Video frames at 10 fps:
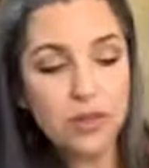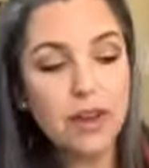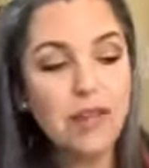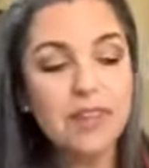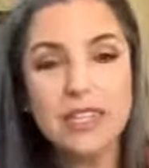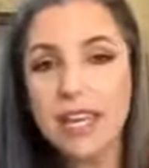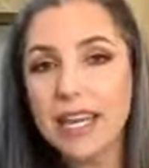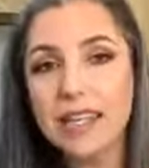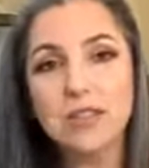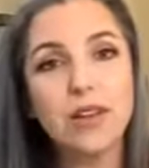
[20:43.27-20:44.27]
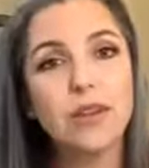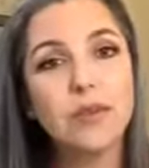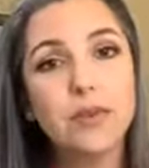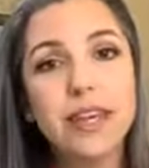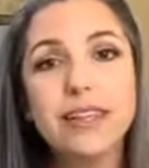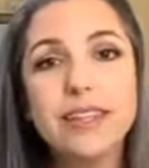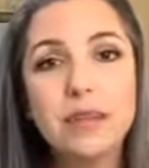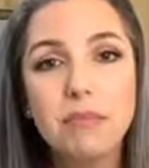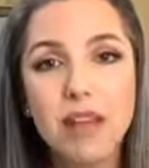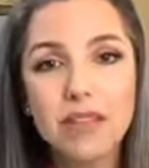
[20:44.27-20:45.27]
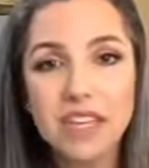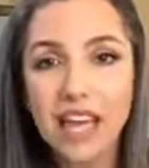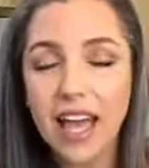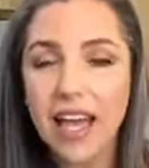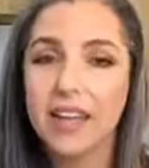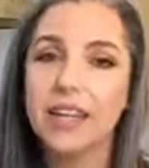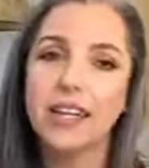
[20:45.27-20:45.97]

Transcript: throughout the days, throughout the weeks and the months ahead,